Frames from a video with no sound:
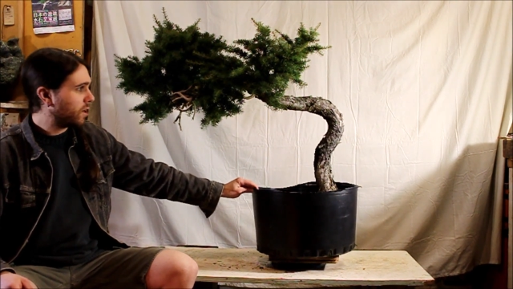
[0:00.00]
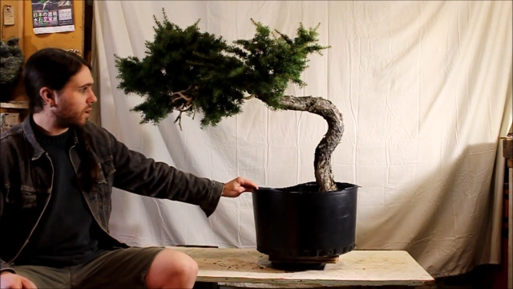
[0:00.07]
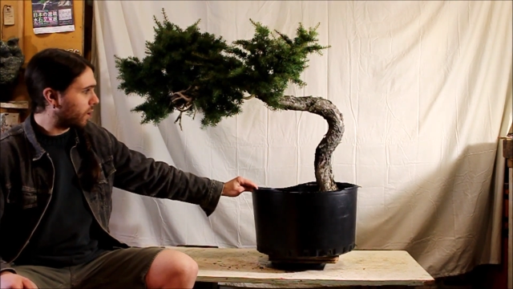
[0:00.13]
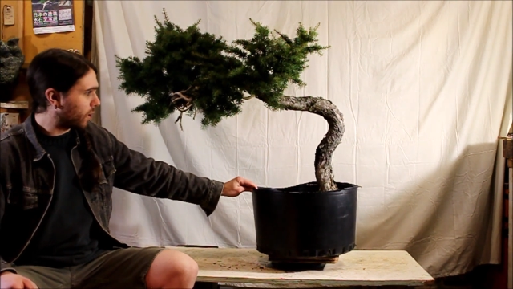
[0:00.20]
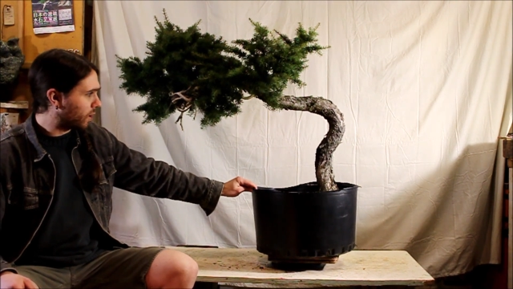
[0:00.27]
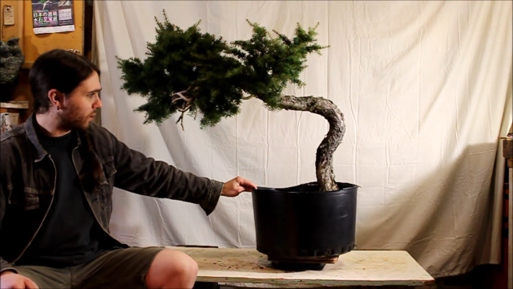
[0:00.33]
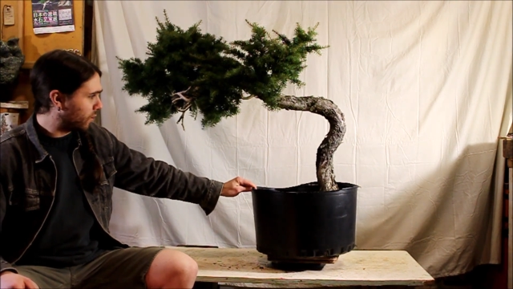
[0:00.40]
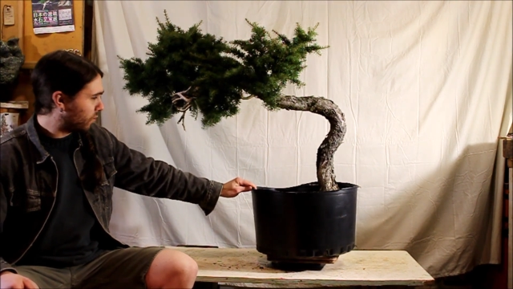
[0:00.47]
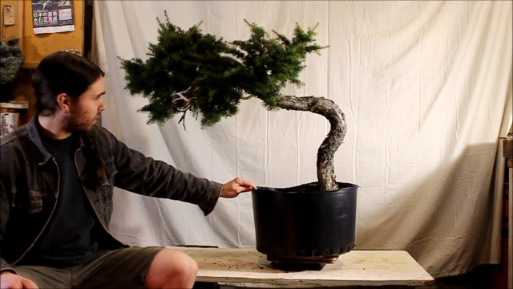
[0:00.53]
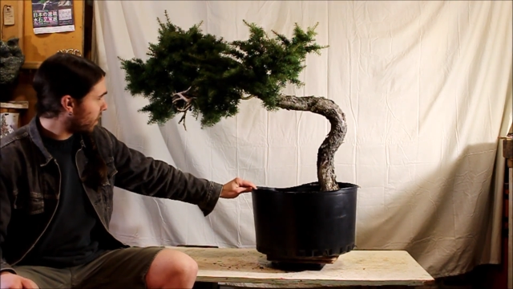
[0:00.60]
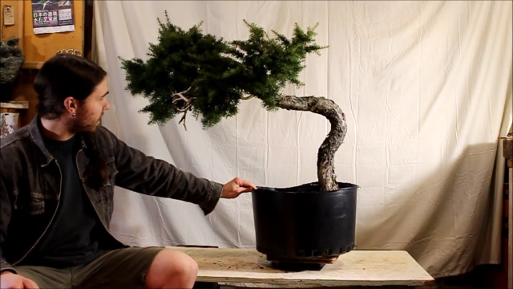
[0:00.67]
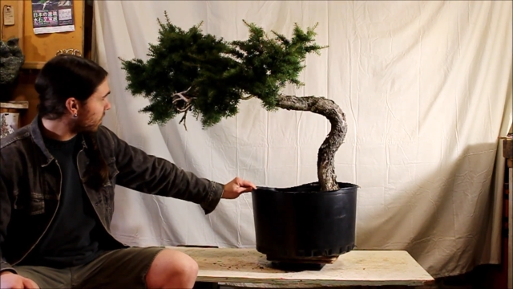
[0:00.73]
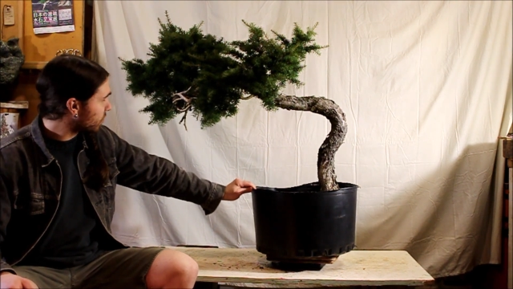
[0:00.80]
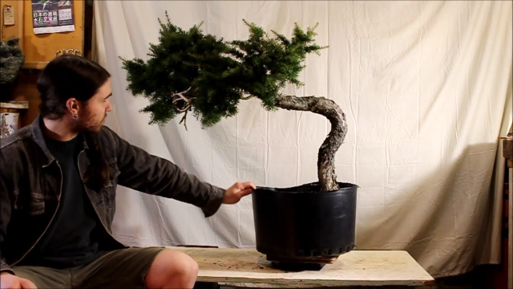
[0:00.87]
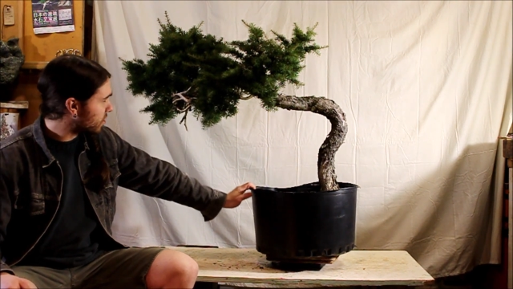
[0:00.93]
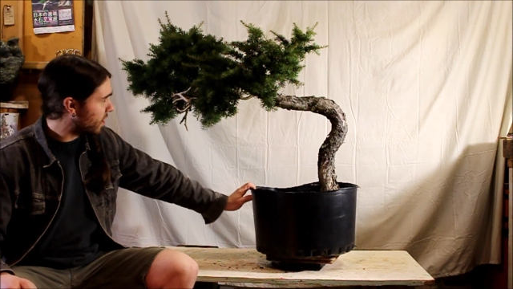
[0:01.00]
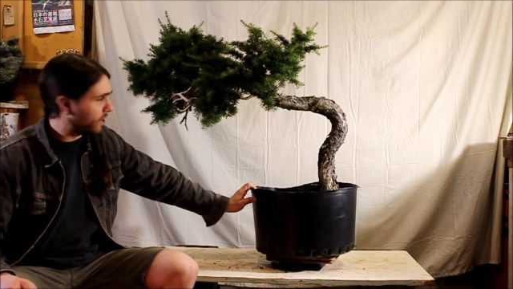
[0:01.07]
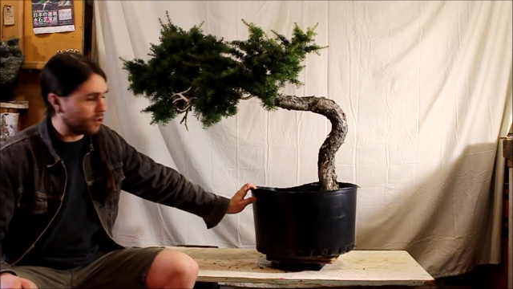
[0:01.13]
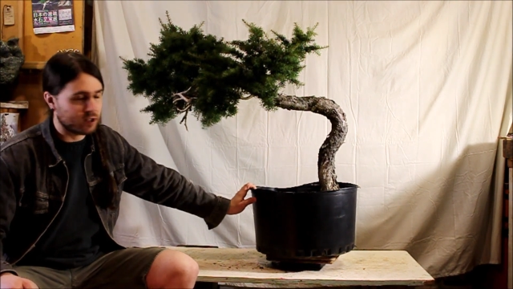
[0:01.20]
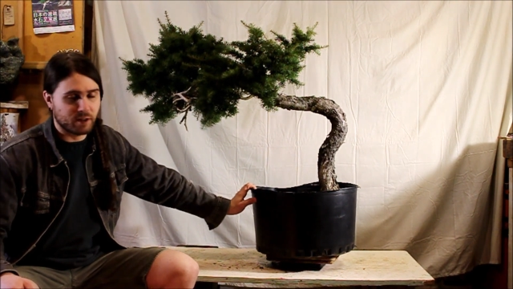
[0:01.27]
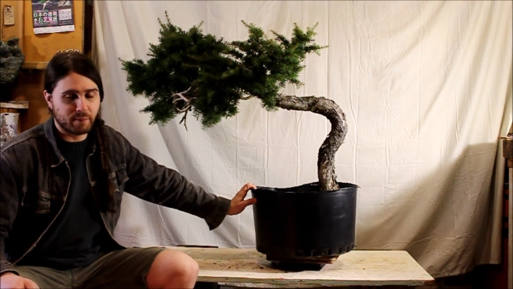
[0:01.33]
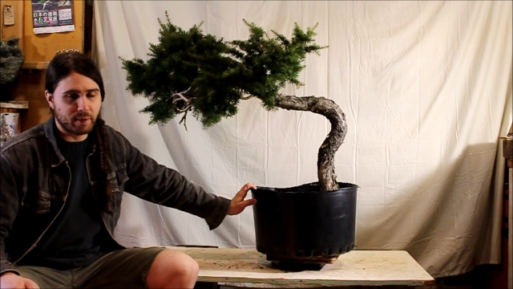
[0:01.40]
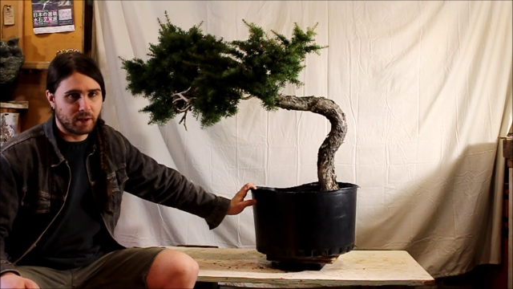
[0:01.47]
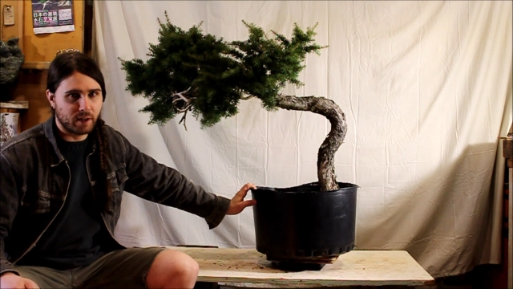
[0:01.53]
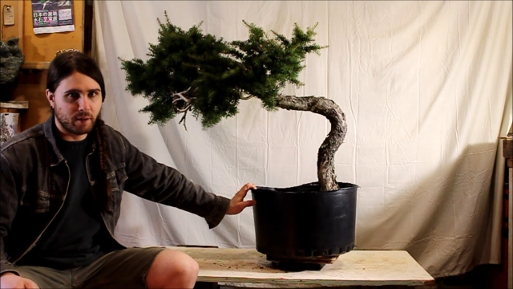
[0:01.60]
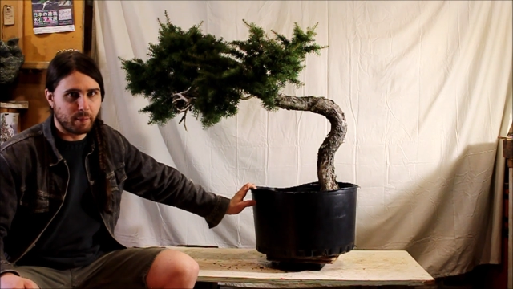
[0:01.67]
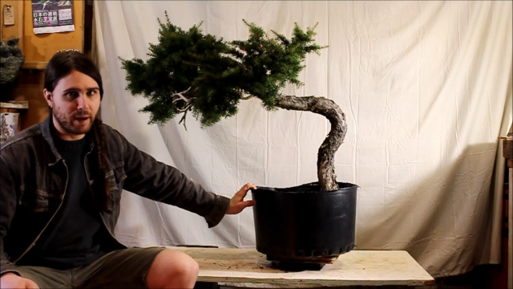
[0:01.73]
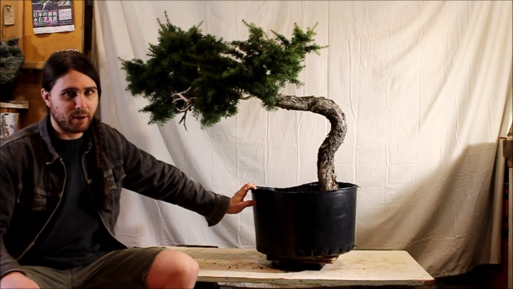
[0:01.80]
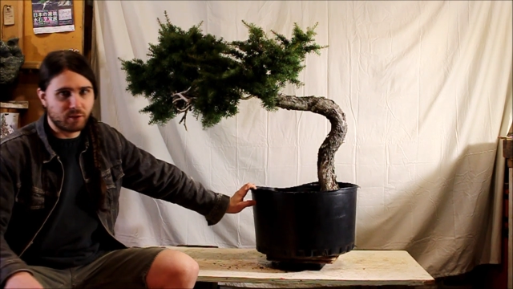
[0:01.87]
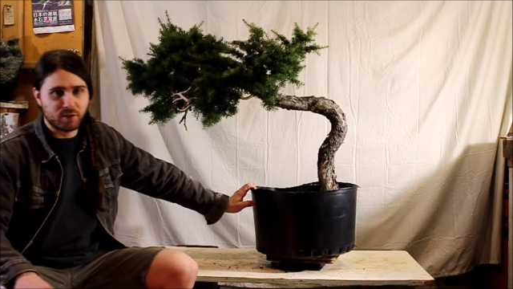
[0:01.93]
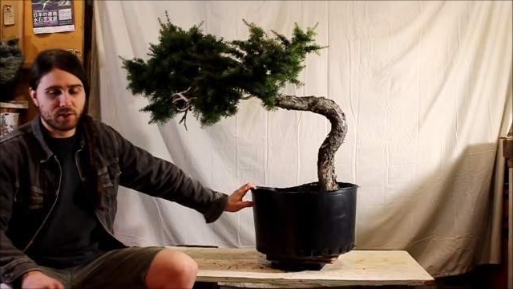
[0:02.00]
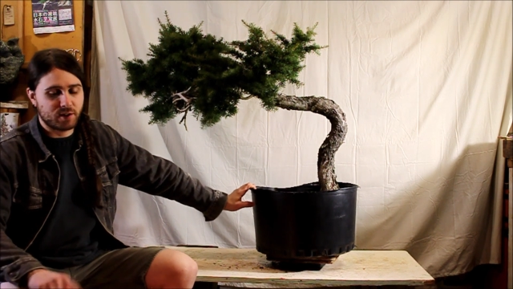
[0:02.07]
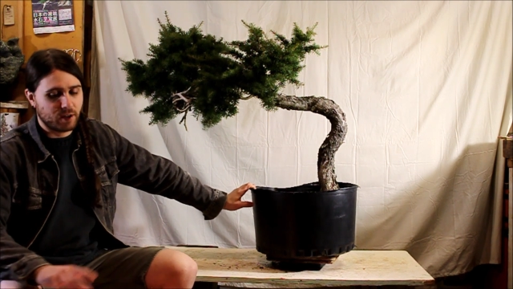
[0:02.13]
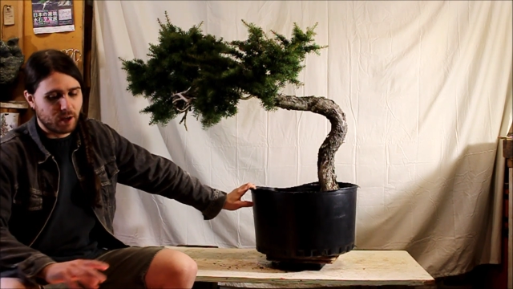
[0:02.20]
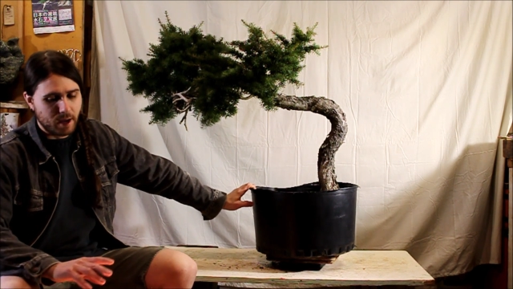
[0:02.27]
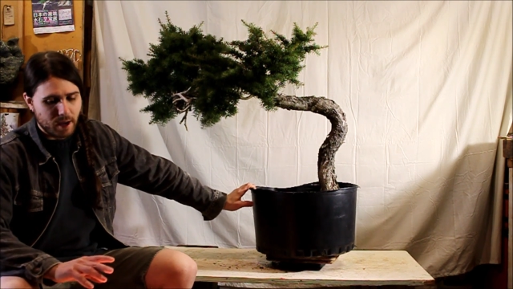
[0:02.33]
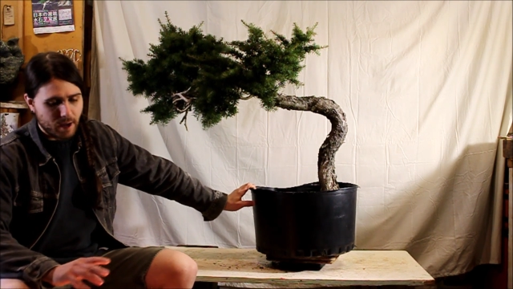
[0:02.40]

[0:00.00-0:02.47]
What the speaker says: on a lonely hillside or something in the mountains.